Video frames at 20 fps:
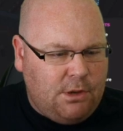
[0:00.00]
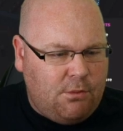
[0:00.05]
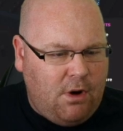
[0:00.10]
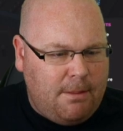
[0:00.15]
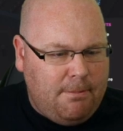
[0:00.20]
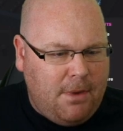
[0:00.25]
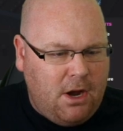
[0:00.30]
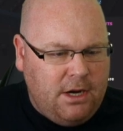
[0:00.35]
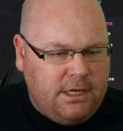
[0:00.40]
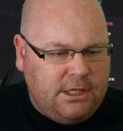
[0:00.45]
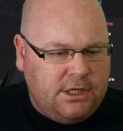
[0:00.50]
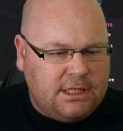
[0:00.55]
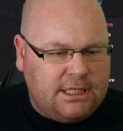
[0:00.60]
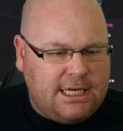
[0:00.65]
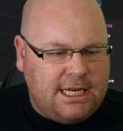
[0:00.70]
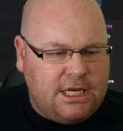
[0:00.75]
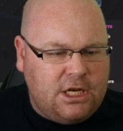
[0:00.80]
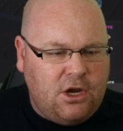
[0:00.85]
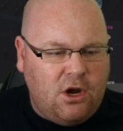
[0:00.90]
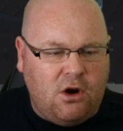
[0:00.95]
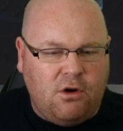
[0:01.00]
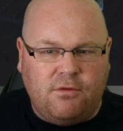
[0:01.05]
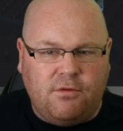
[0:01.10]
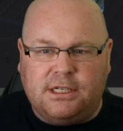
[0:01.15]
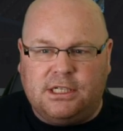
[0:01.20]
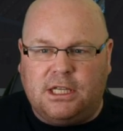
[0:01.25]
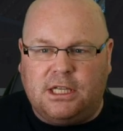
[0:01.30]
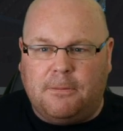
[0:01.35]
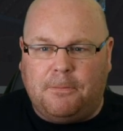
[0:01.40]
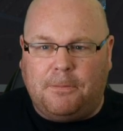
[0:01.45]
so I might just
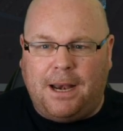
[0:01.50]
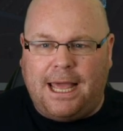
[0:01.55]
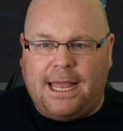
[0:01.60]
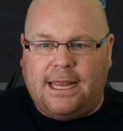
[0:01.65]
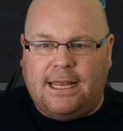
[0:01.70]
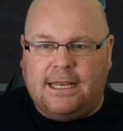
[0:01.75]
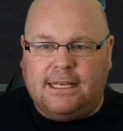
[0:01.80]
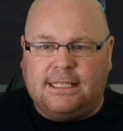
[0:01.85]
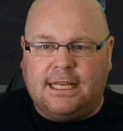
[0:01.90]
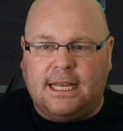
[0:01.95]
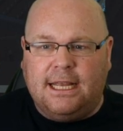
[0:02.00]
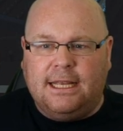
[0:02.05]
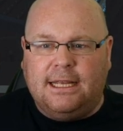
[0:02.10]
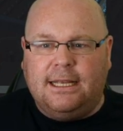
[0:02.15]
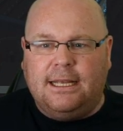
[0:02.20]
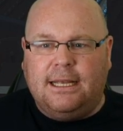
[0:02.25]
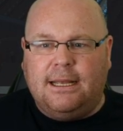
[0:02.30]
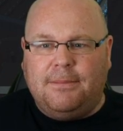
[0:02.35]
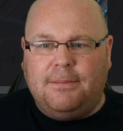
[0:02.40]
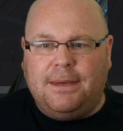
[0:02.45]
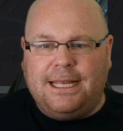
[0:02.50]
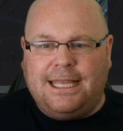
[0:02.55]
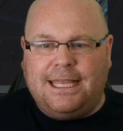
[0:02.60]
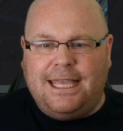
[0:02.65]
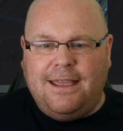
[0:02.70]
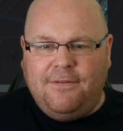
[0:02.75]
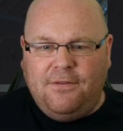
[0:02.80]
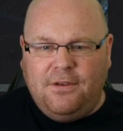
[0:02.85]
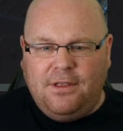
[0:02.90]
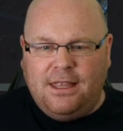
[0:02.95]
encourage the players that
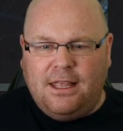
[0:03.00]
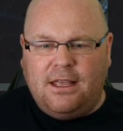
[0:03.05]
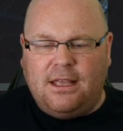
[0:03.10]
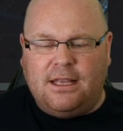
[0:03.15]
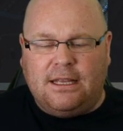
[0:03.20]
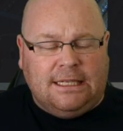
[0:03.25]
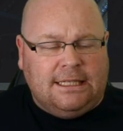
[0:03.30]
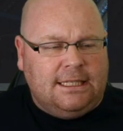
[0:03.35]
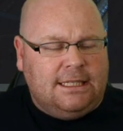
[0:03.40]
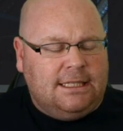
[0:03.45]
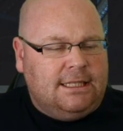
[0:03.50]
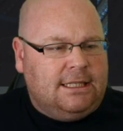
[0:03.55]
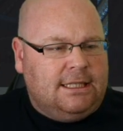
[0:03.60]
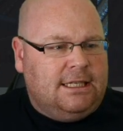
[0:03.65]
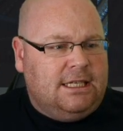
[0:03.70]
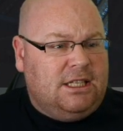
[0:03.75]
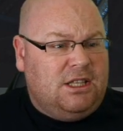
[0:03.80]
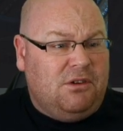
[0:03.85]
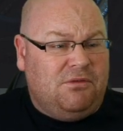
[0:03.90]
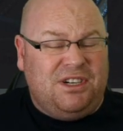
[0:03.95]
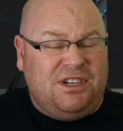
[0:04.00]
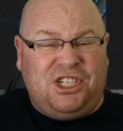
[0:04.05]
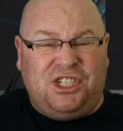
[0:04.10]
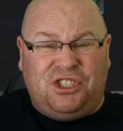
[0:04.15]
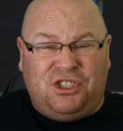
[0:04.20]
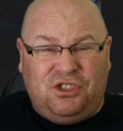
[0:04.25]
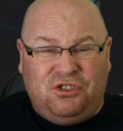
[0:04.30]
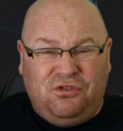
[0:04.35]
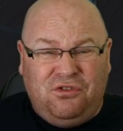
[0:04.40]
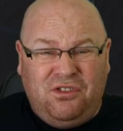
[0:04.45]
given the
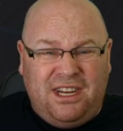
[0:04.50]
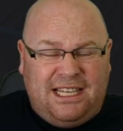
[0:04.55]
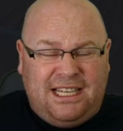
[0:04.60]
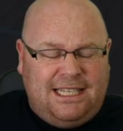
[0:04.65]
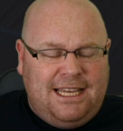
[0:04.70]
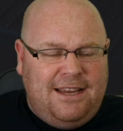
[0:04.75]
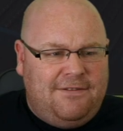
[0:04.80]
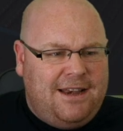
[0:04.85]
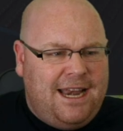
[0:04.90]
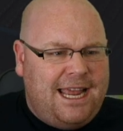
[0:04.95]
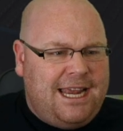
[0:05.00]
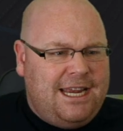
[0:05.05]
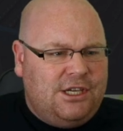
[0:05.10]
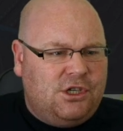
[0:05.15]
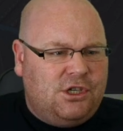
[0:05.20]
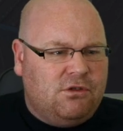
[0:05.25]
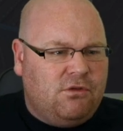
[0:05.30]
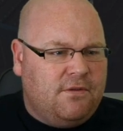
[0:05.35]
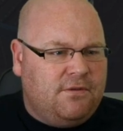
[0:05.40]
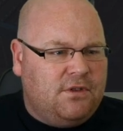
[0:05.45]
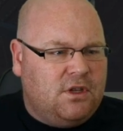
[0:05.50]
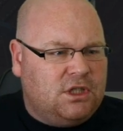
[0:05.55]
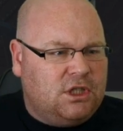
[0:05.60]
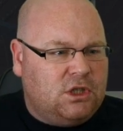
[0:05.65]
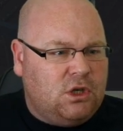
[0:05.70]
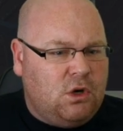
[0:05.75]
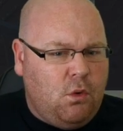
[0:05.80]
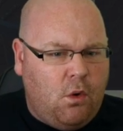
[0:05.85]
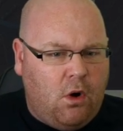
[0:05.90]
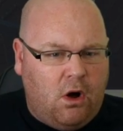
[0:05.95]
restrictive nature of the
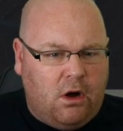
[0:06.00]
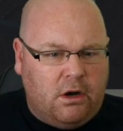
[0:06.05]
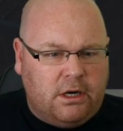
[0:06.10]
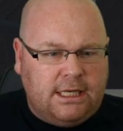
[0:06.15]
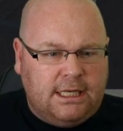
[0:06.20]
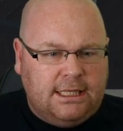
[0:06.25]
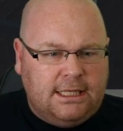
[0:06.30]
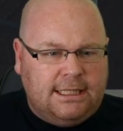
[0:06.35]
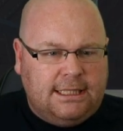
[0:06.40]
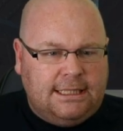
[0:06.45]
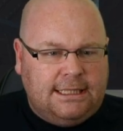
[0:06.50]
squad,